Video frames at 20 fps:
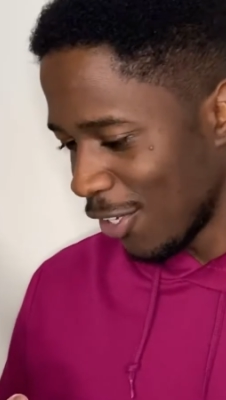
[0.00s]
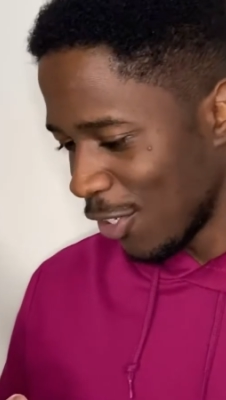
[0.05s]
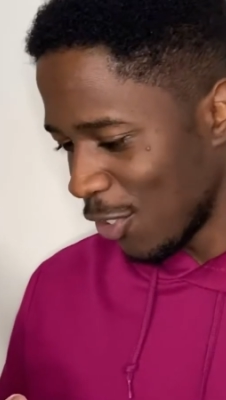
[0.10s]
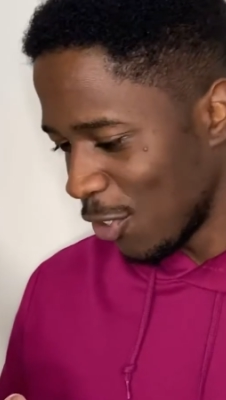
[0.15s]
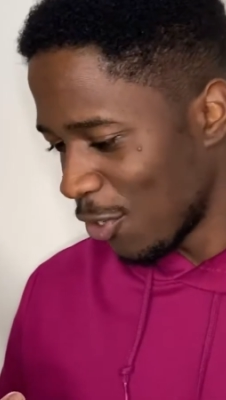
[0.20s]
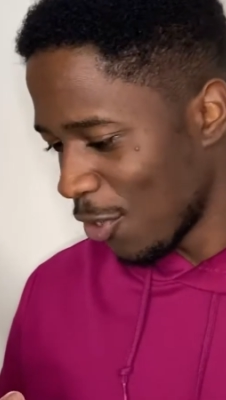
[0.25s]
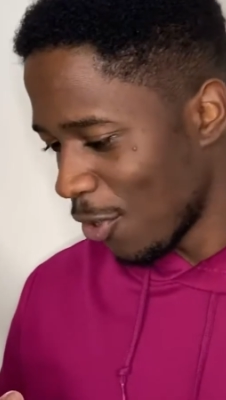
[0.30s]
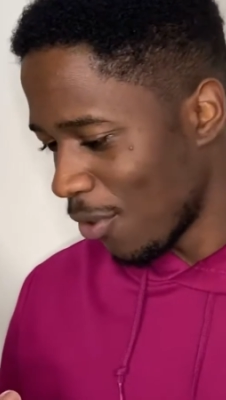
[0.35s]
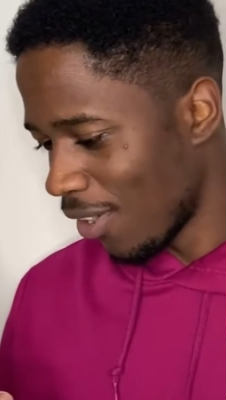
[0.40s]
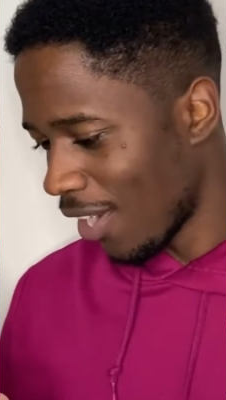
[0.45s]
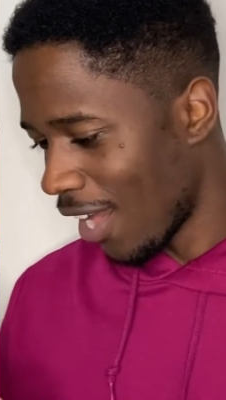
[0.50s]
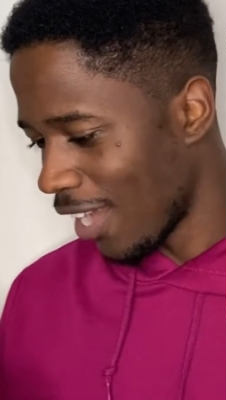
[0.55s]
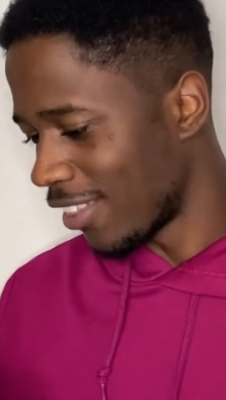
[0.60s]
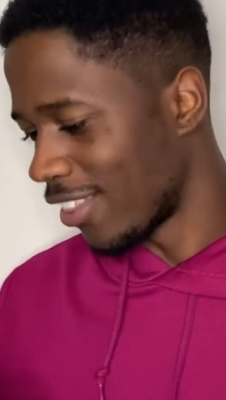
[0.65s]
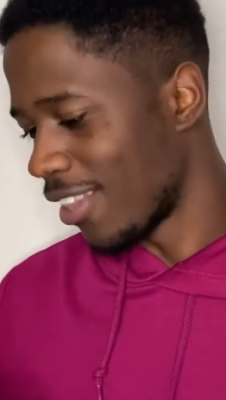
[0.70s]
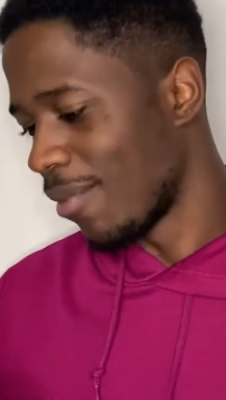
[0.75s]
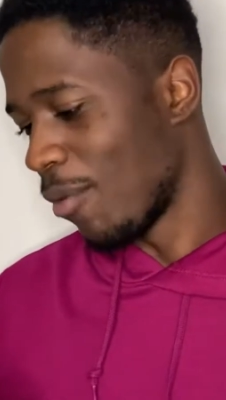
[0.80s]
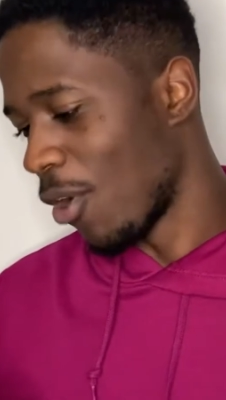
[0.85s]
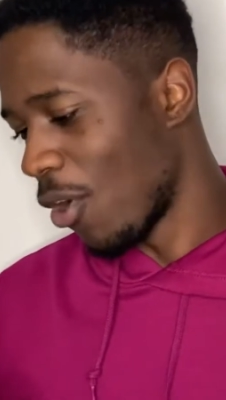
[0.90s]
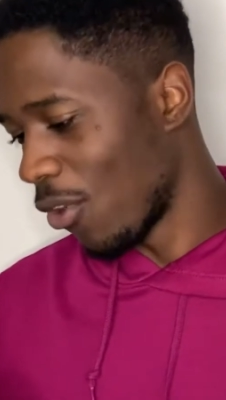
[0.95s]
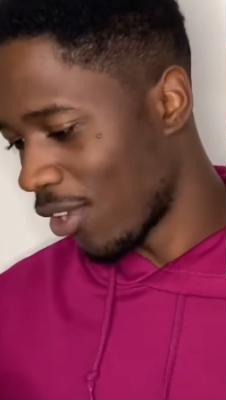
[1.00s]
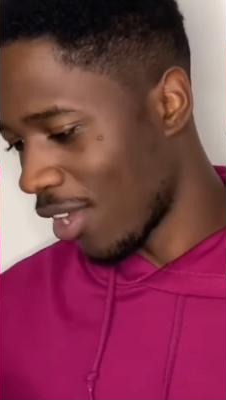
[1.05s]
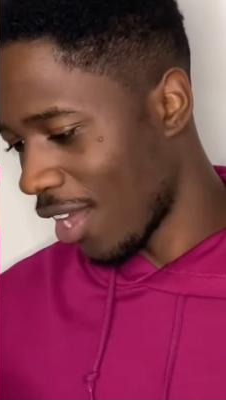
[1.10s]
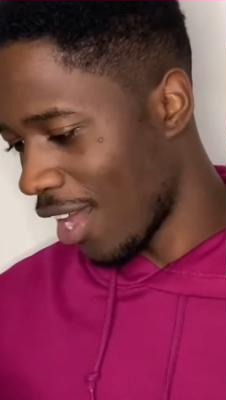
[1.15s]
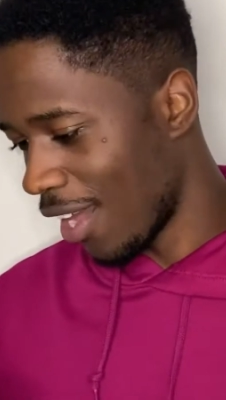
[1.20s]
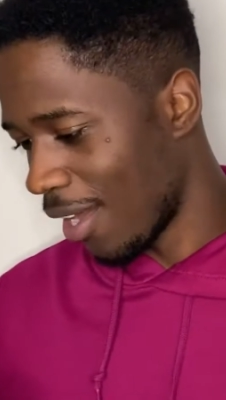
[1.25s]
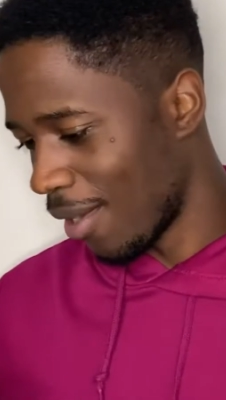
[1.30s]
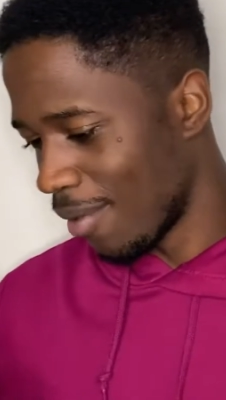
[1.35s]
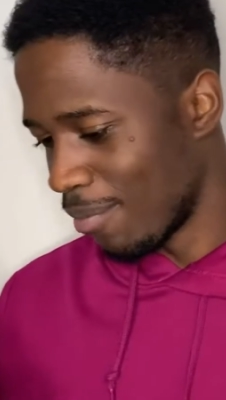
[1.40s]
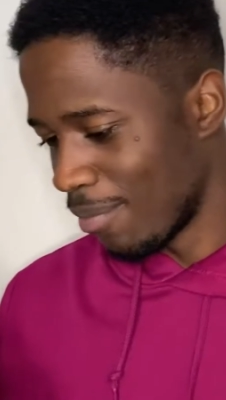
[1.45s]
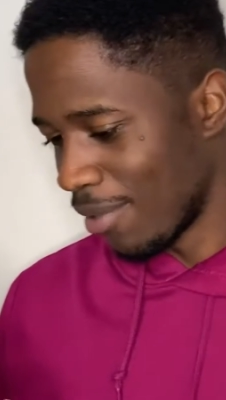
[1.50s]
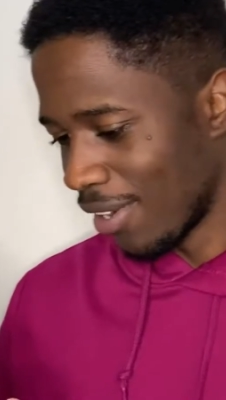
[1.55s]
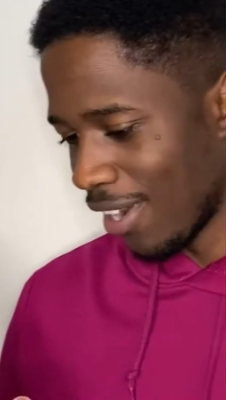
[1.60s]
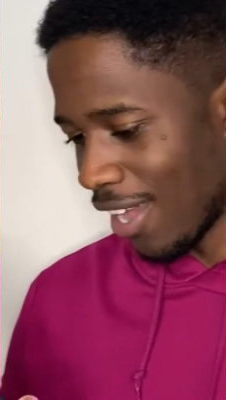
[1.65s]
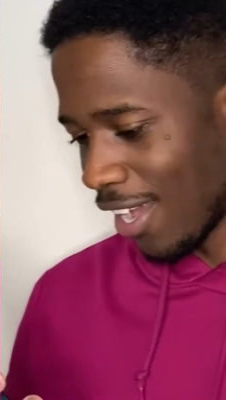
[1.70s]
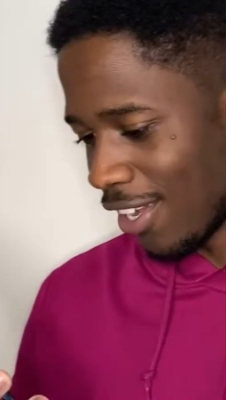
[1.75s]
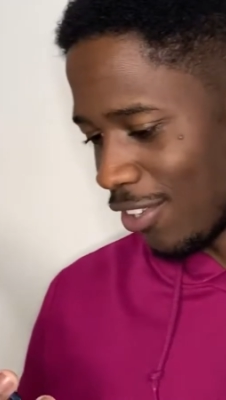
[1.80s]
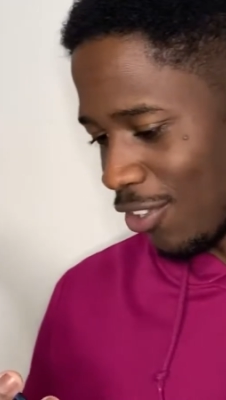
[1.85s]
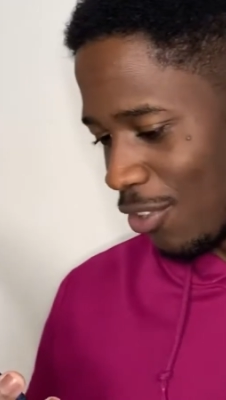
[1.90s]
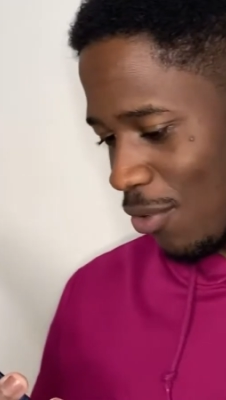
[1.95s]
don't like them. Okay, but
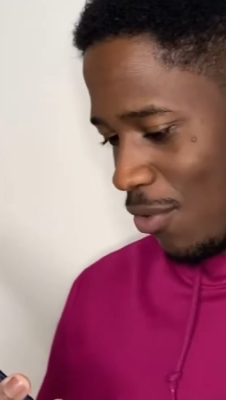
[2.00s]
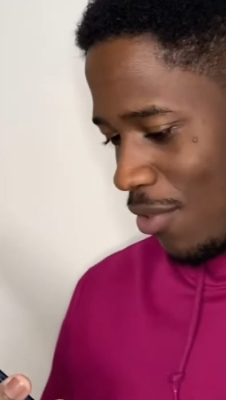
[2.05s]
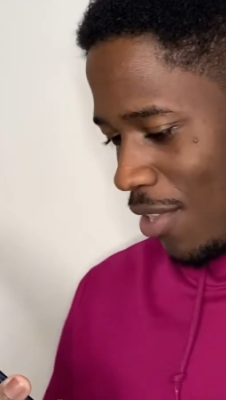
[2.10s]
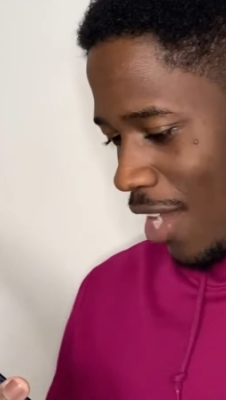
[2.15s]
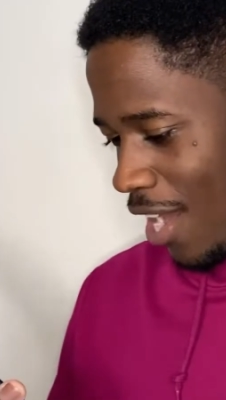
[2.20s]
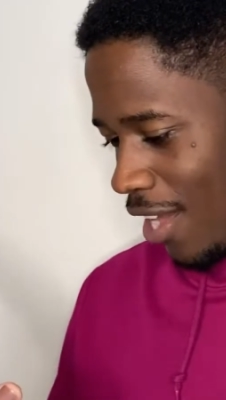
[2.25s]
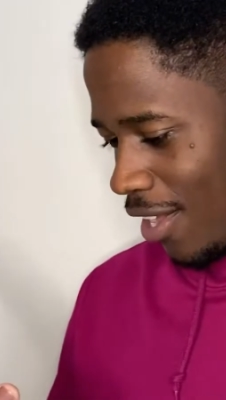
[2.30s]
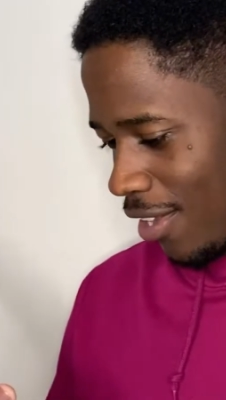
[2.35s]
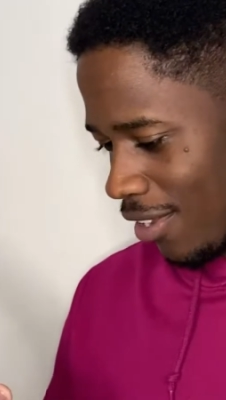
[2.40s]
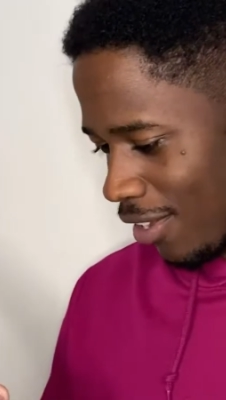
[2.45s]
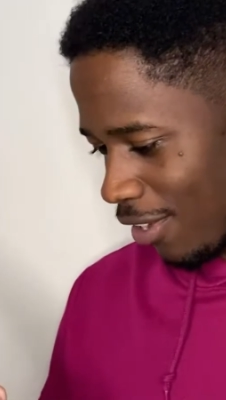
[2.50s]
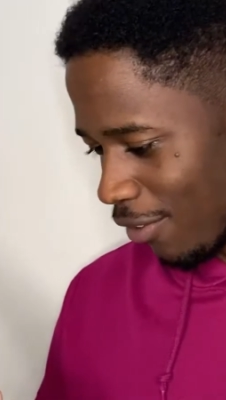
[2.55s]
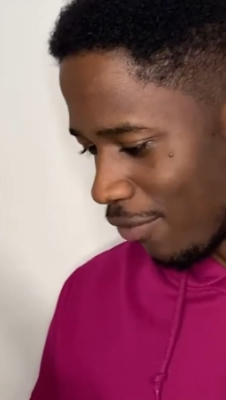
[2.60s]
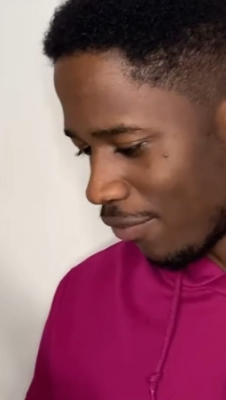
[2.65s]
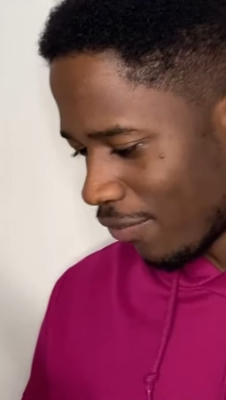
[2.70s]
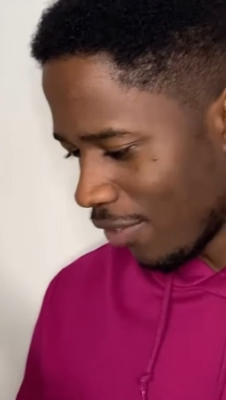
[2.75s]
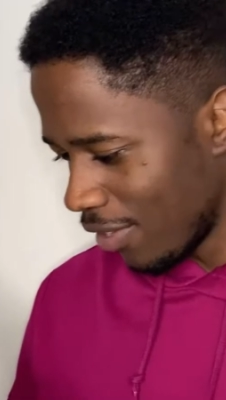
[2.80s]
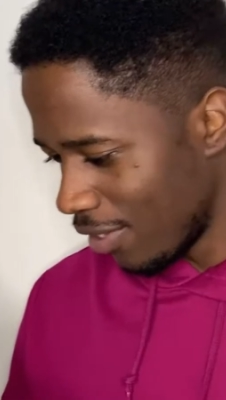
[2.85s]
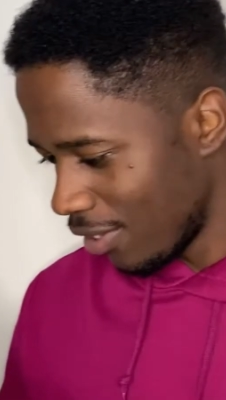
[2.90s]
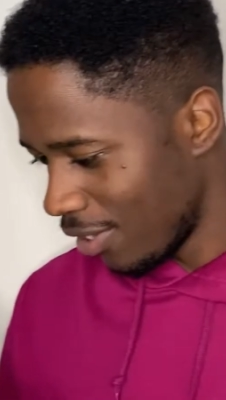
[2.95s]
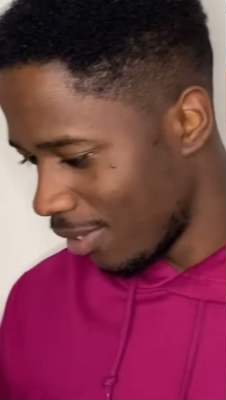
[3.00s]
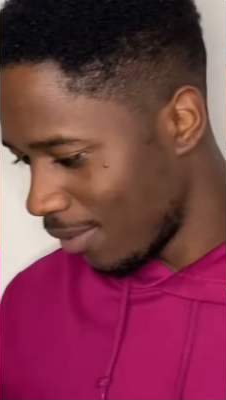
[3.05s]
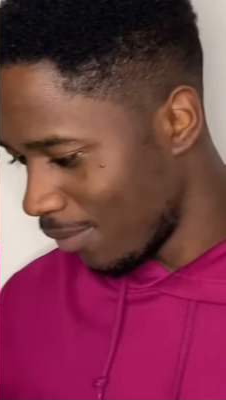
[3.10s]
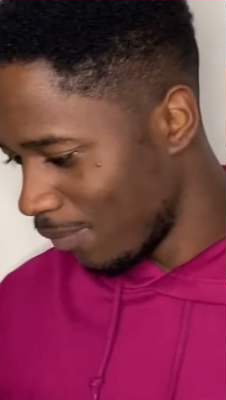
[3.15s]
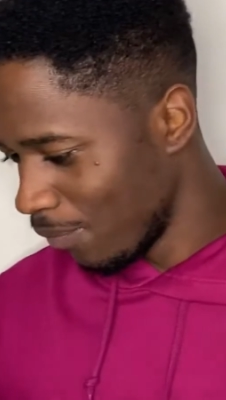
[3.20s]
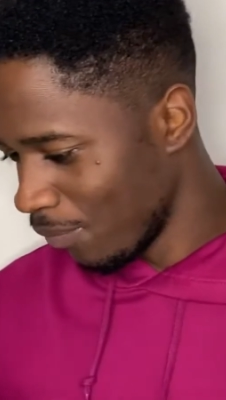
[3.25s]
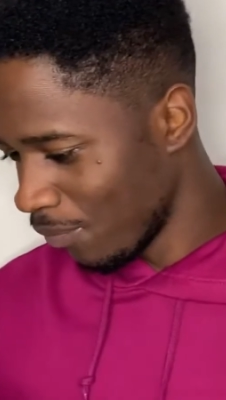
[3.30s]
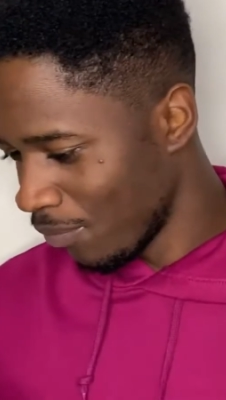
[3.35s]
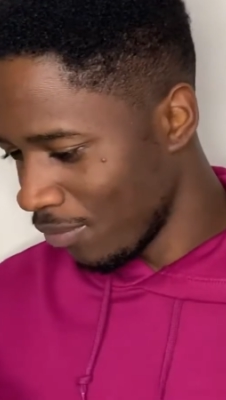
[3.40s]
like, do not offend them.